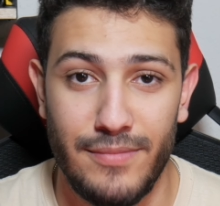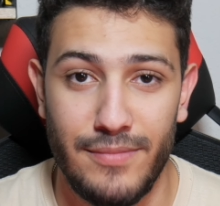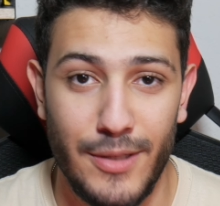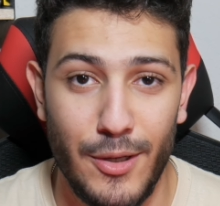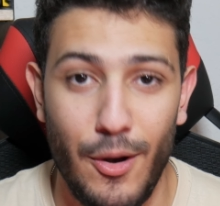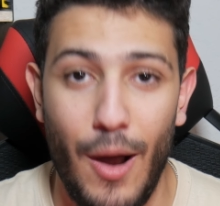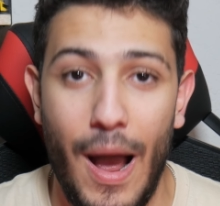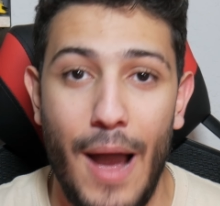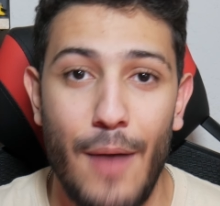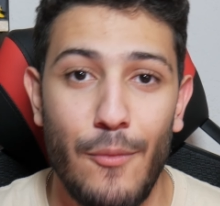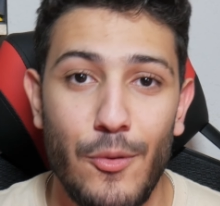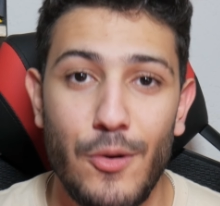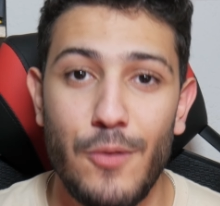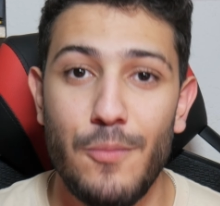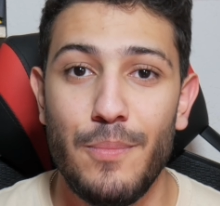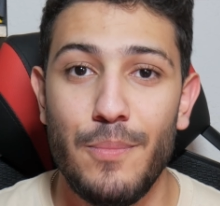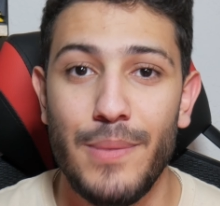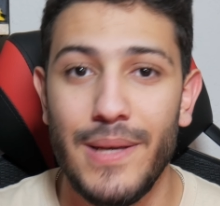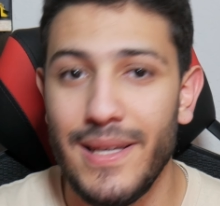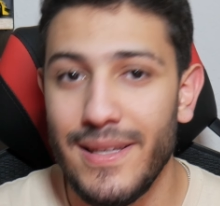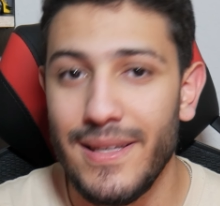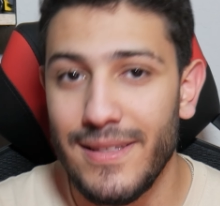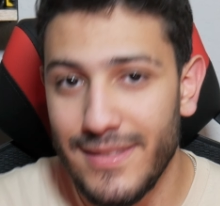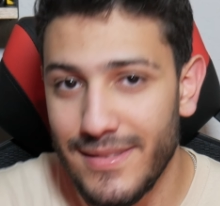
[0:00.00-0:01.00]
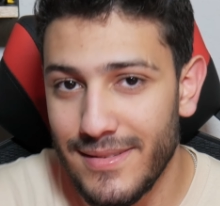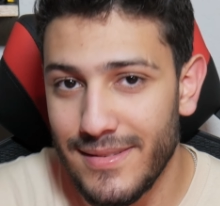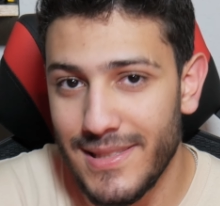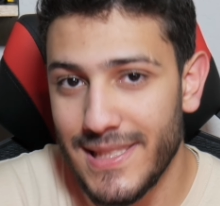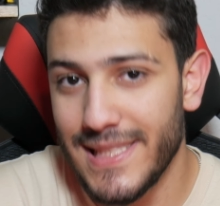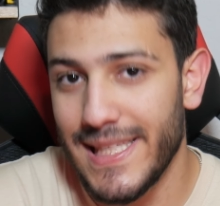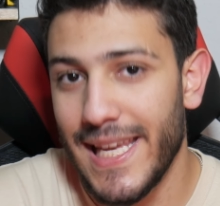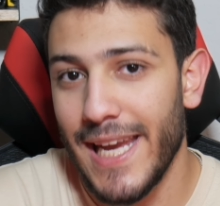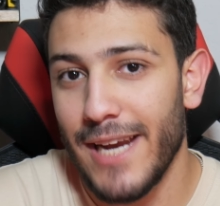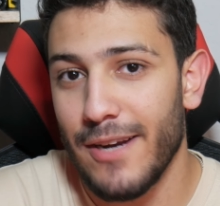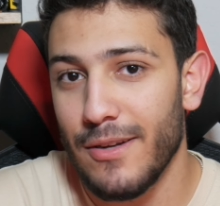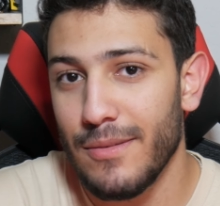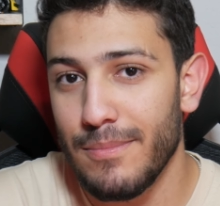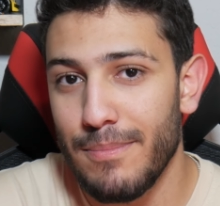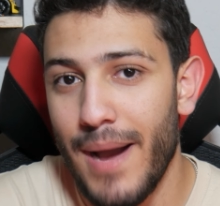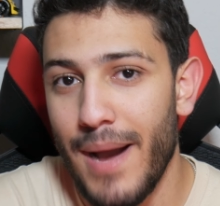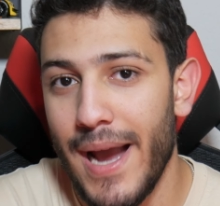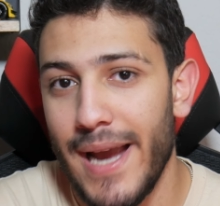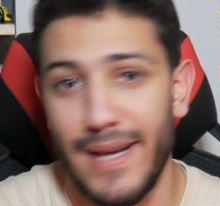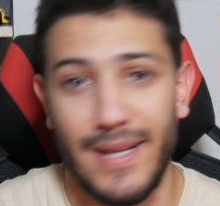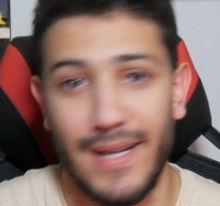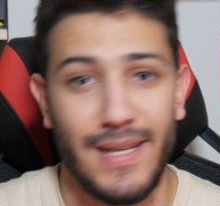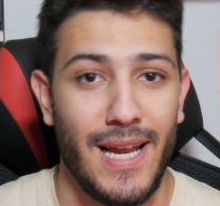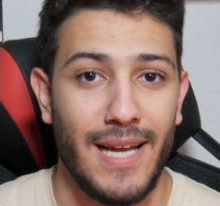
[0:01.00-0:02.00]
you know, I wouldn't be scared
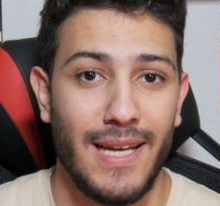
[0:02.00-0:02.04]
buying a